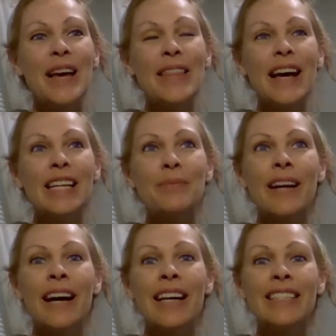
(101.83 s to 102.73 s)
that's
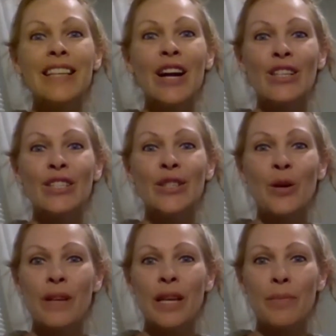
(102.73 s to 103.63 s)
because there are so
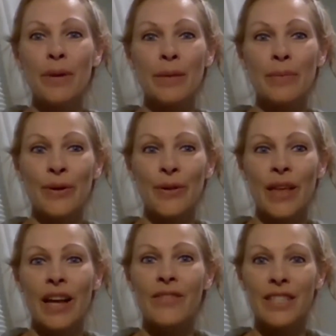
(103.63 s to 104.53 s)
many people
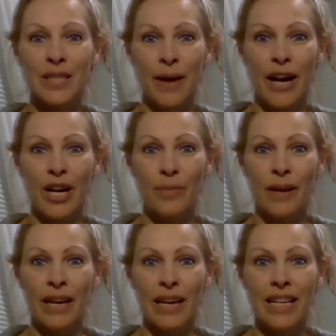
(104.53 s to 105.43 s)
that have inspired
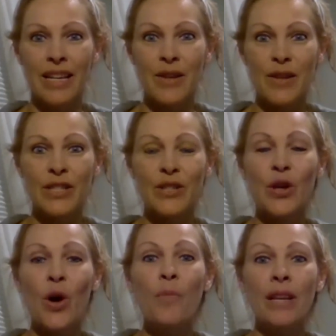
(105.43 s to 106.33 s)
me in
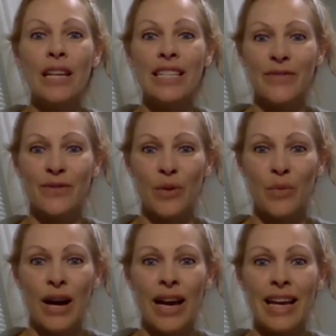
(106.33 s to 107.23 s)
so many different
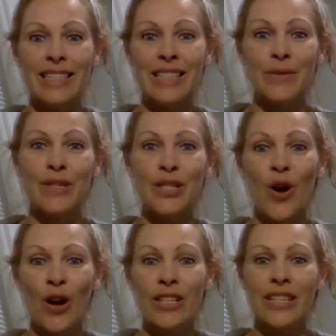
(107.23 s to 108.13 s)
ways. It was
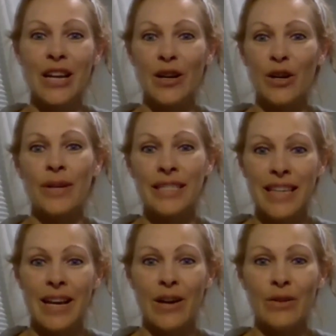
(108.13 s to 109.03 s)
hard to narrow it
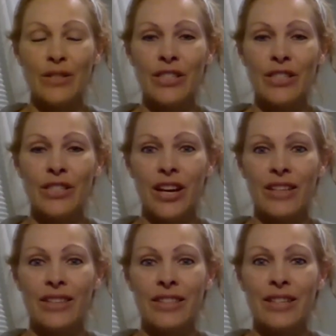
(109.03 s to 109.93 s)
down to
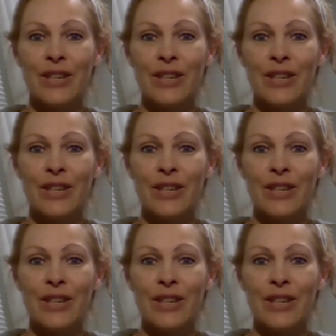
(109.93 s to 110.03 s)
just